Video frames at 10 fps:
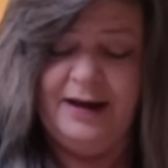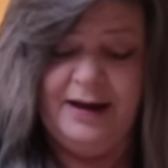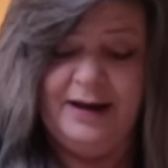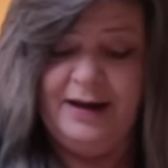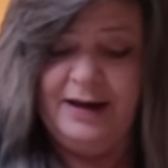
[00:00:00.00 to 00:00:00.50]

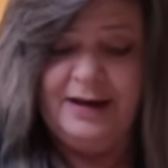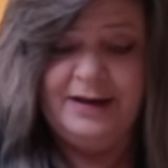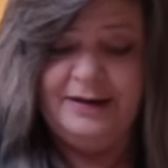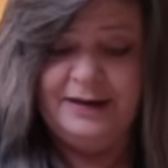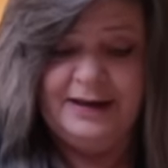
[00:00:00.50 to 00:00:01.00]
uh,
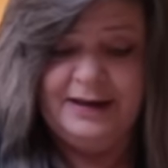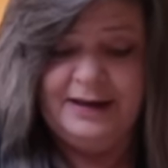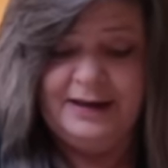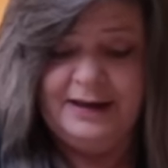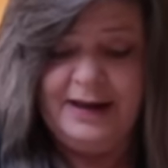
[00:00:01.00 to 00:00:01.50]
uh,
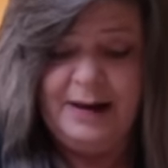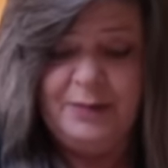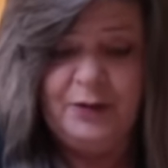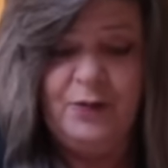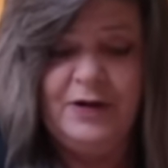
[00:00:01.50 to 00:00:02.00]

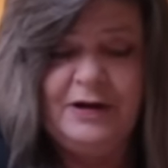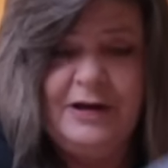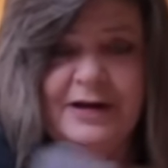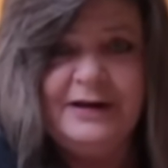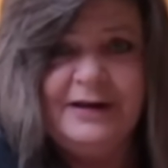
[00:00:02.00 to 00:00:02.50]
Capricorn, look.